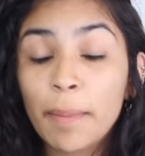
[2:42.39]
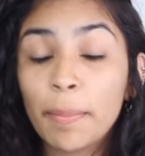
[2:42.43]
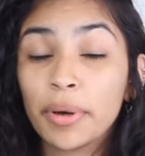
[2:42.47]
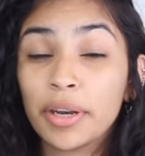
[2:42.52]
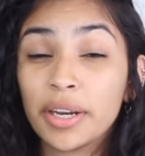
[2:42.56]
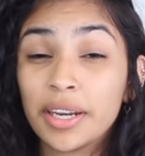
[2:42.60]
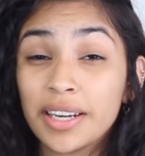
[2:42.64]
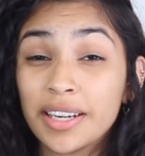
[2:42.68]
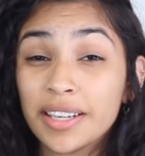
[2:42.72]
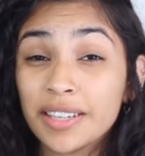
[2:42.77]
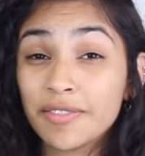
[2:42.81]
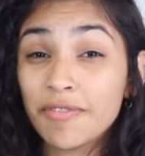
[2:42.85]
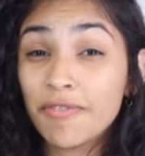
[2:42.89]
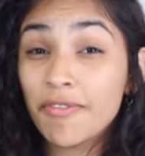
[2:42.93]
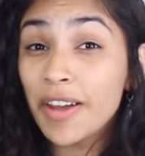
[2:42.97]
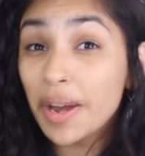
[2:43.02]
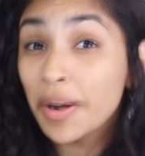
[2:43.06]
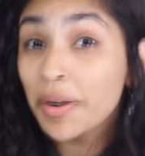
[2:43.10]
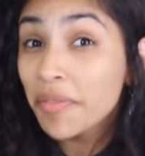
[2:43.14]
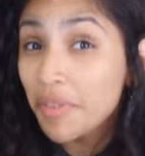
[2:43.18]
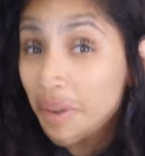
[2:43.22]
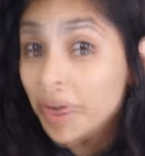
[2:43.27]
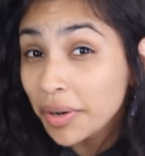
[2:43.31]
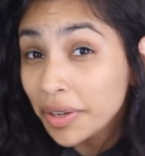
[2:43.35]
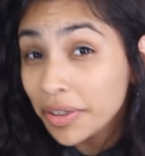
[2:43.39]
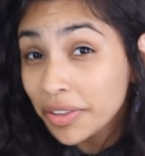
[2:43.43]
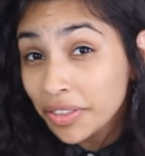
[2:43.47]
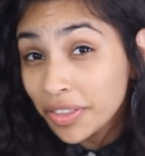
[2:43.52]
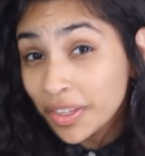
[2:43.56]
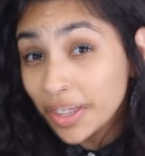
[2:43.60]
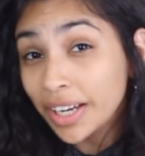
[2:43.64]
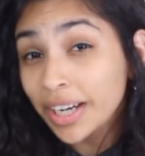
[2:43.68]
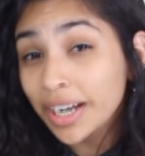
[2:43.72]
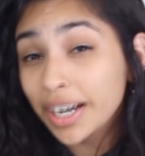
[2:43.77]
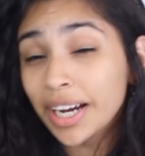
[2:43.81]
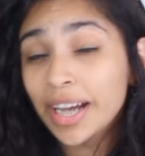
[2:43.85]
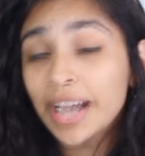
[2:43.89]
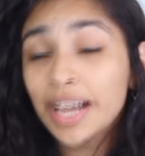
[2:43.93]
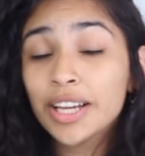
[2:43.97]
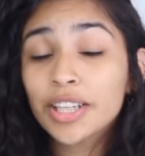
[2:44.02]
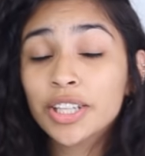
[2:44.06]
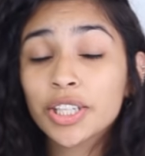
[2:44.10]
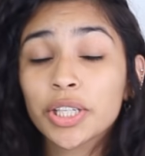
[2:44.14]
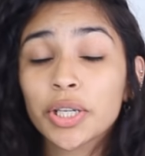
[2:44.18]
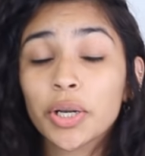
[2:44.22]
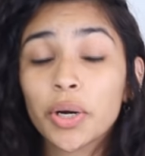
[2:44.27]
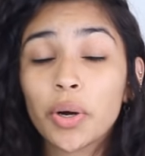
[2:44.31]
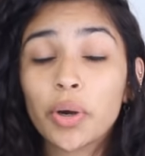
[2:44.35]
but it is very, very thick,
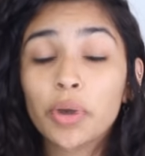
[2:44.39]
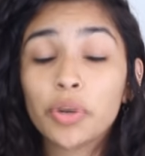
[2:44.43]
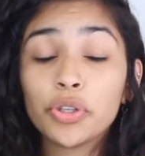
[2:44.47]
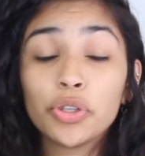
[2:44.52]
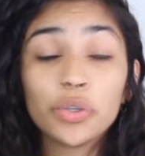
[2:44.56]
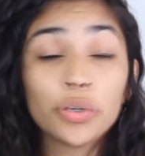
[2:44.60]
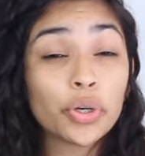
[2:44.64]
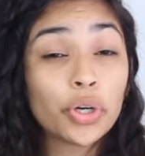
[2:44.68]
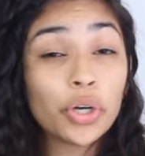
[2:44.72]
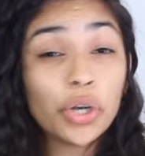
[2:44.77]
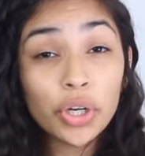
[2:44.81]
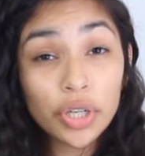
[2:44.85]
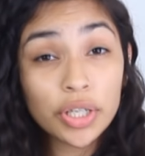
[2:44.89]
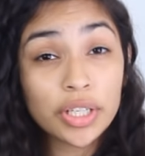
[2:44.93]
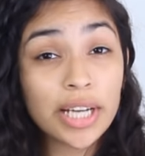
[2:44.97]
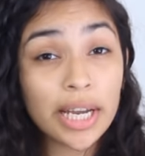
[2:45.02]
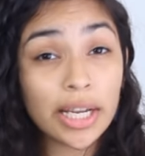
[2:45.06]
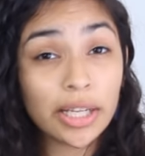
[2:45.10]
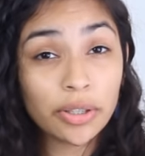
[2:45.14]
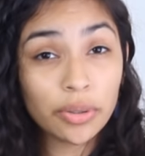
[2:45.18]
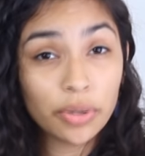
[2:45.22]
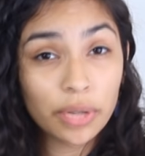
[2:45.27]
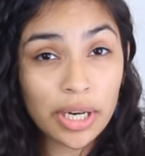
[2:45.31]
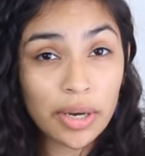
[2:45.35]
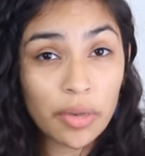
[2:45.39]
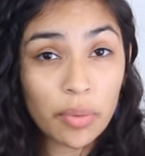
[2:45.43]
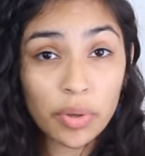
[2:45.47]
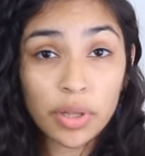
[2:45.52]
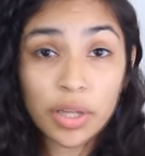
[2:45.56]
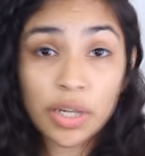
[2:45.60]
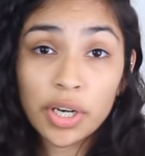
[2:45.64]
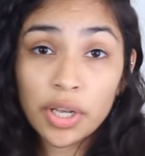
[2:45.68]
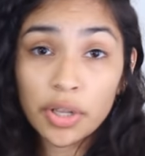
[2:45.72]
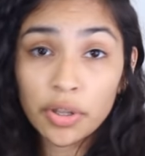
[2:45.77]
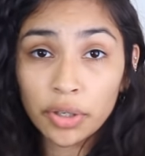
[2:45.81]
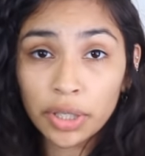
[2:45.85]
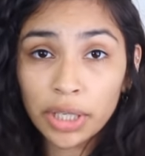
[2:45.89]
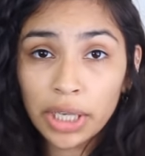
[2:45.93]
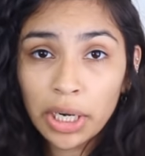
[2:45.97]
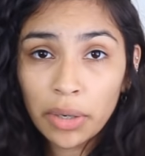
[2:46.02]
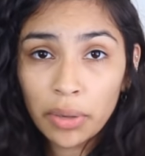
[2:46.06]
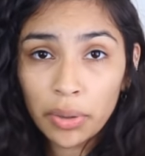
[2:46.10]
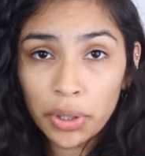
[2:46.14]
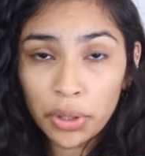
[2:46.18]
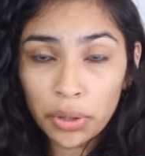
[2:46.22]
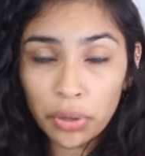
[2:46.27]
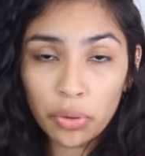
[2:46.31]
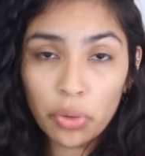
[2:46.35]
so you could dilute it with another
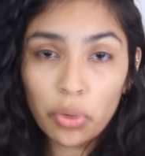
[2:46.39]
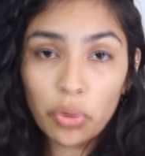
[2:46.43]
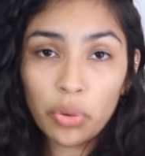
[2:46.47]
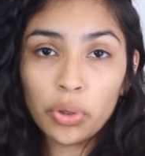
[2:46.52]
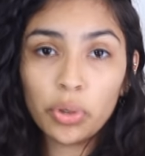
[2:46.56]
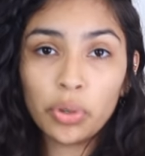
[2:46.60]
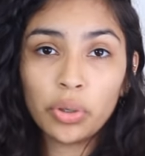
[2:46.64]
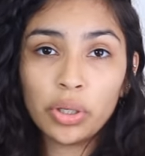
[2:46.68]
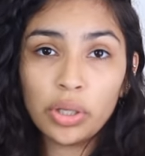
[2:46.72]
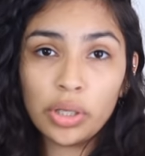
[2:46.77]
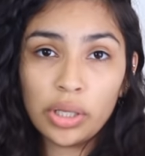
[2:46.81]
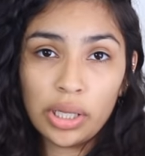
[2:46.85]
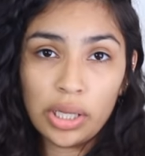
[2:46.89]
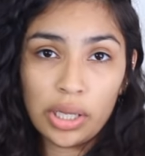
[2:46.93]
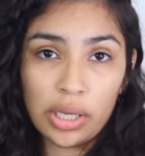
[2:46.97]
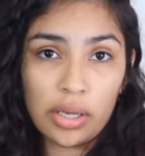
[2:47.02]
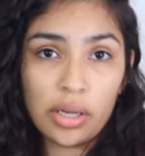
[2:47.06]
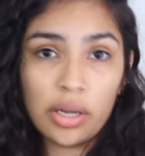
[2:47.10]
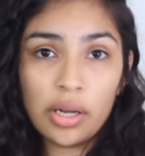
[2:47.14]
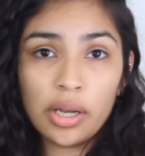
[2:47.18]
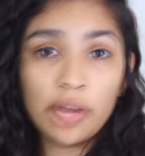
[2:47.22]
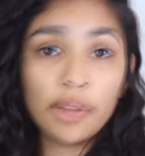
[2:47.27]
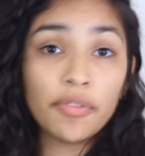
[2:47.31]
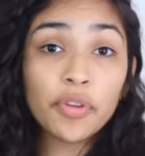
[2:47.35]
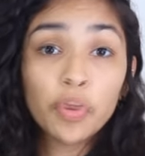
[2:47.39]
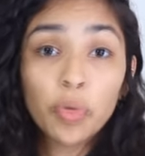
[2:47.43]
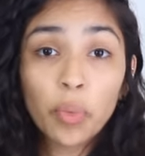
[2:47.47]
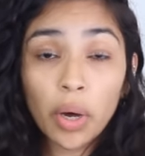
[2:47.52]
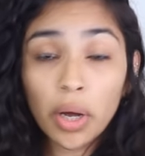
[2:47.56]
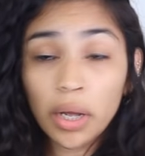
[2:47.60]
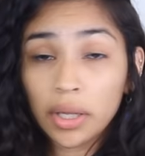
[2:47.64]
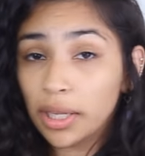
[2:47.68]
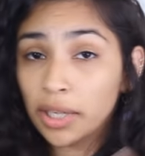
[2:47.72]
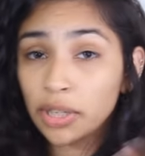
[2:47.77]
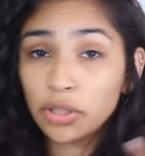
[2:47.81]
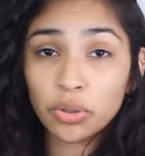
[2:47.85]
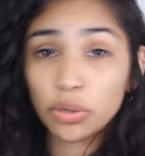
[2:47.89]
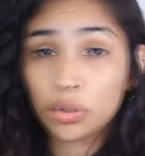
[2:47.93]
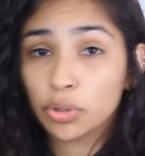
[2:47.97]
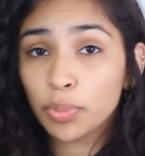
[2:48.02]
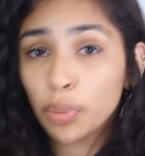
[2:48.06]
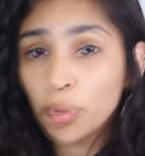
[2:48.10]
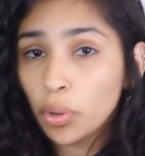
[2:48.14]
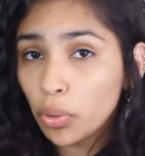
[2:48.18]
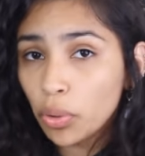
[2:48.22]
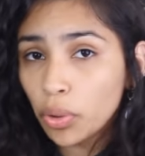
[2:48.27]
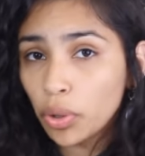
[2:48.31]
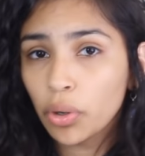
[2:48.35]
carrier oil uh, if you want, like
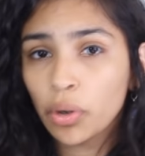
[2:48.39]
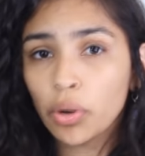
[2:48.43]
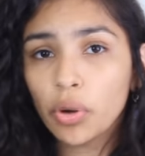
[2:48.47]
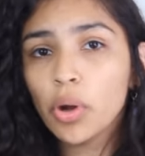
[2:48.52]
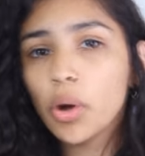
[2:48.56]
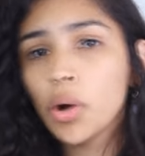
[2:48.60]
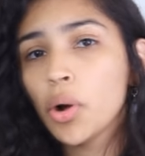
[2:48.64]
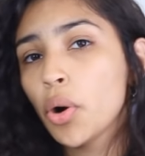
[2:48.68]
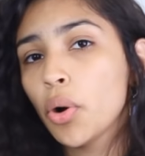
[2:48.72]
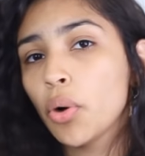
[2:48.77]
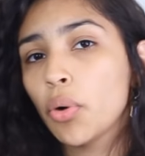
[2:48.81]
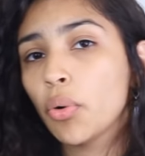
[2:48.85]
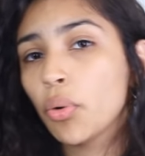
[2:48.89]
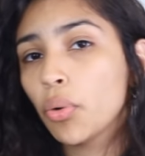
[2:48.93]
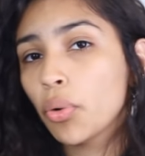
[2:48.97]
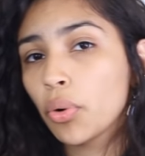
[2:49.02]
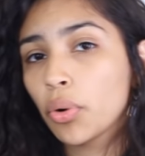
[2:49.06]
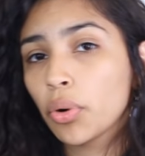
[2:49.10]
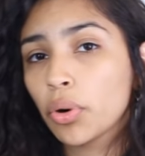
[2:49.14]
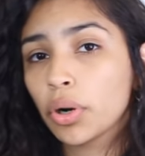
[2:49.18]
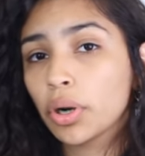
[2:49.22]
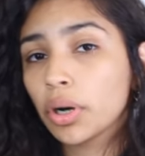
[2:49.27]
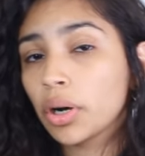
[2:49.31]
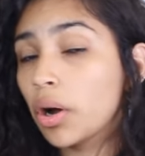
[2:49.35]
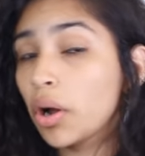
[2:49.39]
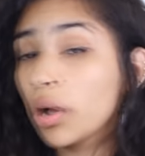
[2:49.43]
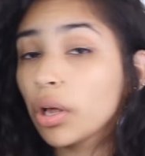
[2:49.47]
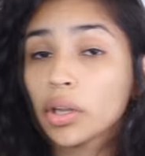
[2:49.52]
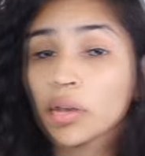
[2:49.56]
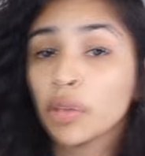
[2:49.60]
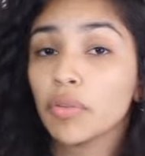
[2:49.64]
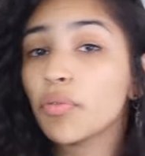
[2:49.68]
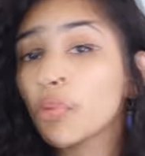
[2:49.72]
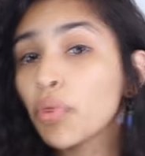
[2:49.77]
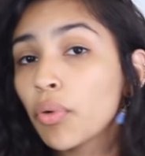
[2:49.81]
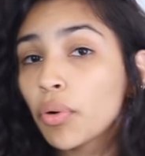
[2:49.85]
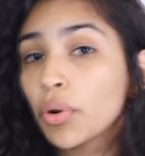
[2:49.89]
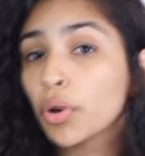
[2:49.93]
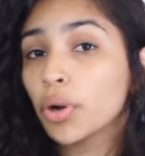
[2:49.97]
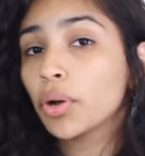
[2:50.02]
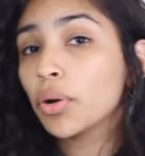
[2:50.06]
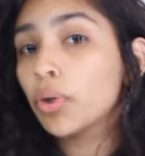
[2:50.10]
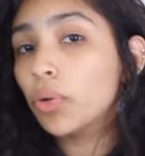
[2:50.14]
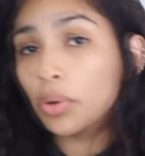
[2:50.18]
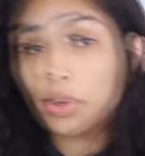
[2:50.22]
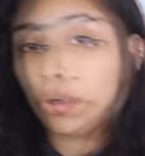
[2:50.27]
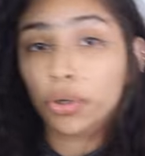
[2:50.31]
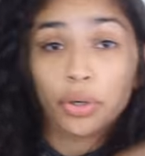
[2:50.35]
jojoba oil or olive
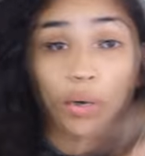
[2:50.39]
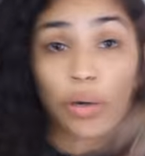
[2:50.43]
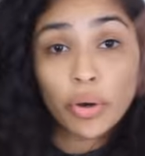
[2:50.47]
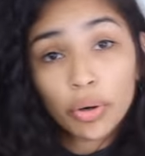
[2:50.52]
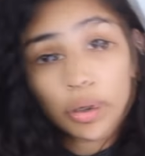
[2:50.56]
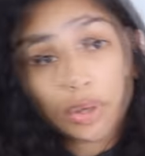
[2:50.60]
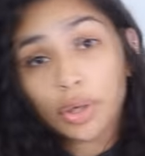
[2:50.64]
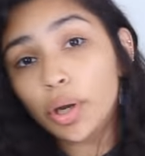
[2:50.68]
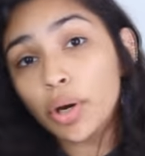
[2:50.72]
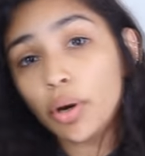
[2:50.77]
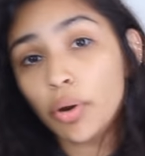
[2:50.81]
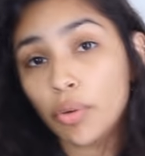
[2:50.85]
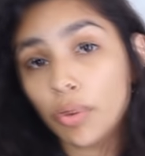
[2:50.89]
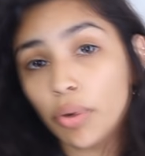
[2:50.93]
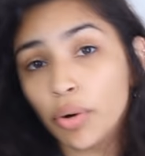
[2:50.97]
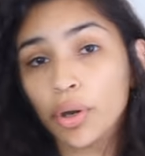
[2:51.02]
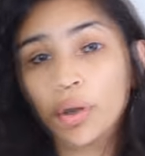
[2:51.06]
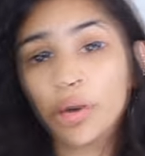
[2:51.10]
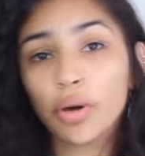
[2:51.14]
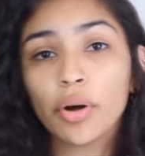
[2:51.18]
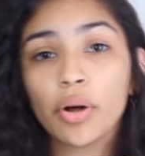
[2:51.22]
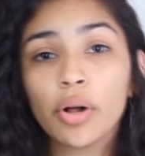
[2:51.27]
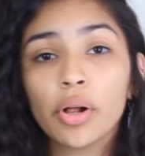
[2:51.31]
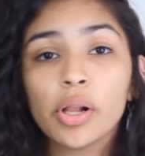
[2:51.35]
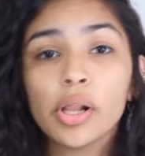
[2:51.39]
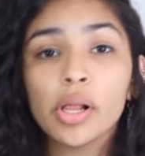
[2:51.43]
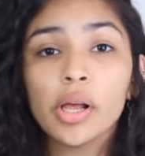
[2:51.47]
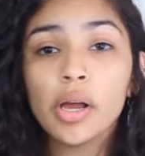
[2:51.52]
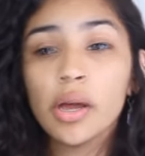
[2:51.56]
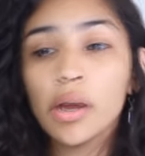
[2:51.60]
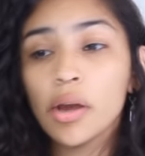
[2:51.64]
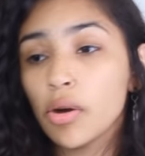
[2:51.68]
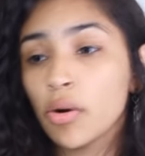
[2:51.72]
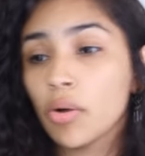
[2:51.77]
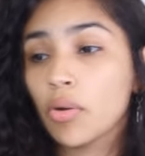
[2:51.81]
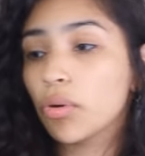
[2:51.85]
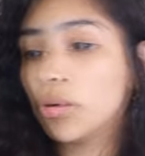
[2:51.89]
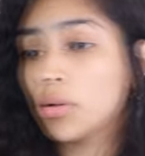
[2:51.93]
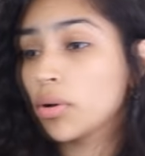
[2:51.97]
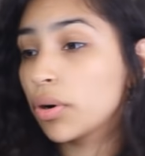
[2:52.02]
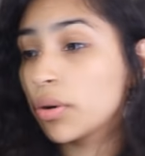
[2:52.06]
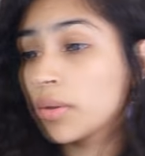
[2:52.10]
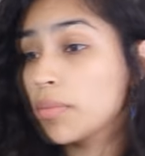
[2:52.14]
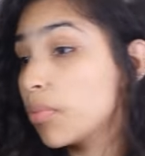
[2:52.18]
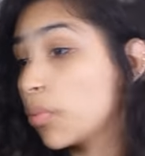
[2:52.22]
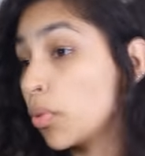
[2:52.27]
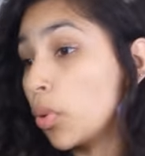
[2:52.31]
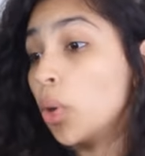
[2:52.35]
oil or coconut oil
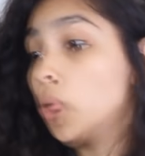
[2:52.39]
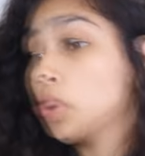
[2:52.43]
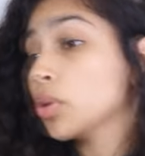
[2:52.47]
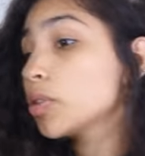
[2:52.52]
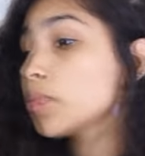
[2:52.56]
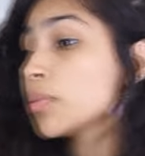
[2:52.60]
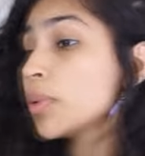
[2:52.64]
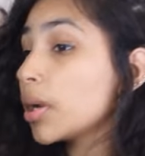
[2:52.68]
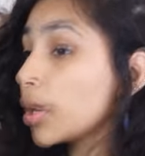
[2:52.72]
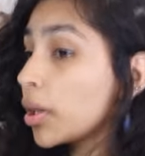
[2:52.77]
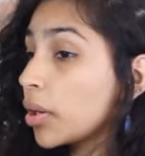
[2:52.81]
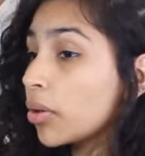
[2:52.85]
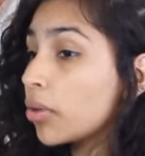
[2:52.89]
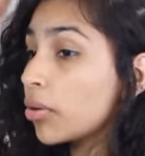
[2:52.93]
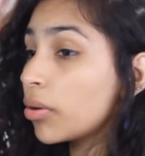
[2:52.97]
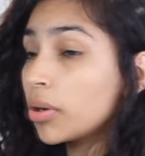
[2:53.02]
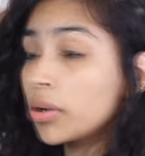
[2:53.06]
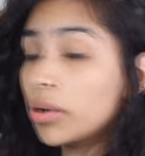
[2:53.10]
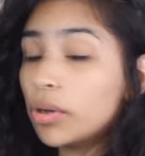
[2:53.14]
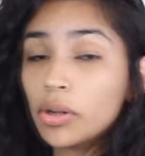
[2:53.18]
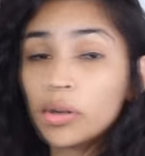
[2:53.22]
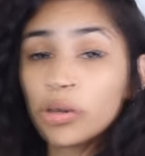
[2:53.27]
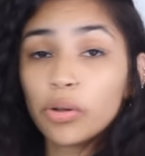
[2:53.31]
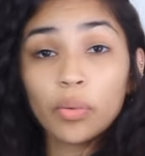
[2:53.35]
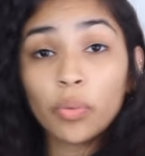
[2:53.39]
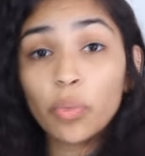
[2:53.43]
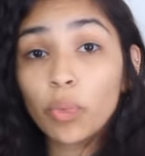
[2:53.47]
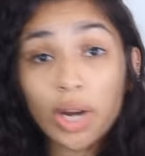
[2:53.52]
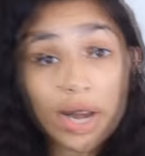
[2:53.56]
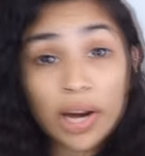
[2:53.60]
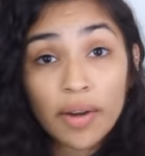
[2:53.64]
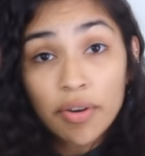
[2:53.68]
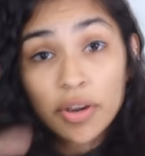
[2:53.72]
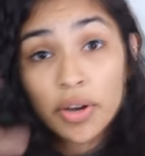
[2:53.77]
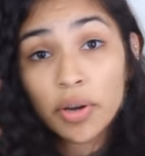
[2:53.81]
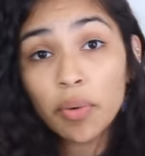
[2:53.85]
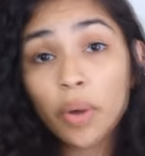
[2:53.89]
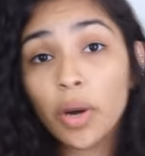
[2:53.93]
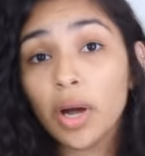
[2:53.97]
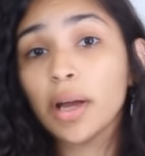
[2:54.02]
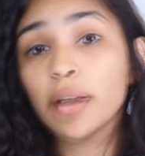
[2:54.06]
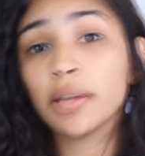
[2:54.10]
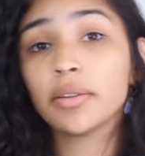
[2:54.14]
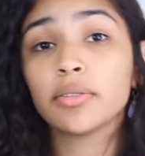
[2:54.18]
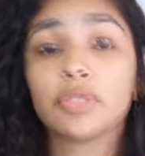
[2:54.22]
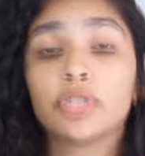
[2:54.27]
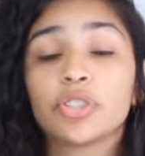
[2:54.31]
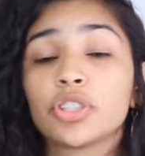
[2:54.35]
or rosemary oil, whatever you
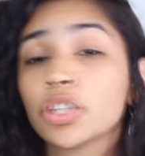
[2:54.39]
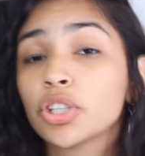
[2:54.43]
want,